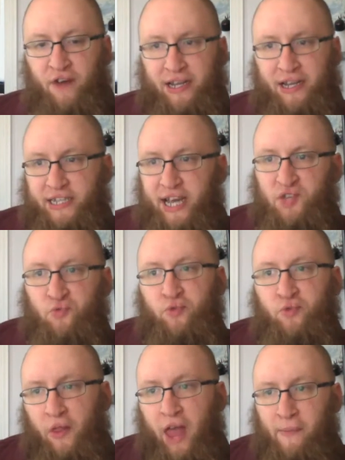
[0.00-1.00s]
father is
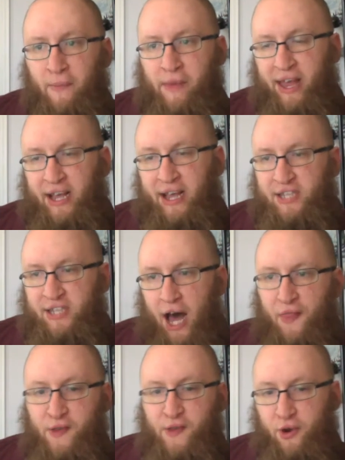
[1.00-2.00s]
Robert
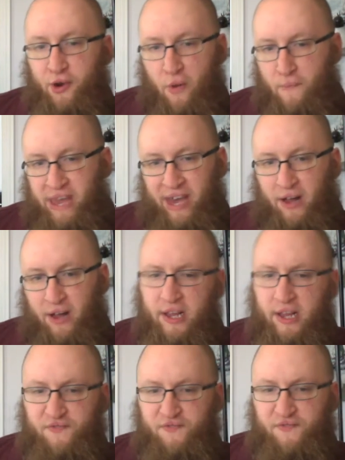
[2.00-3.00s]
Beale, a former
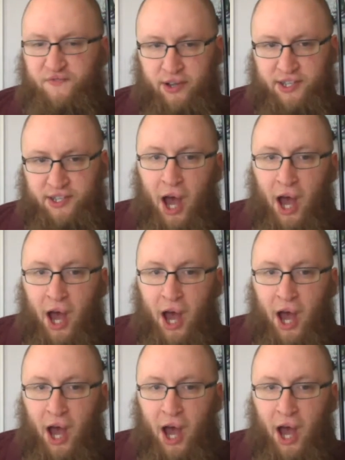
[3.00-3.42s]
organizer for Pat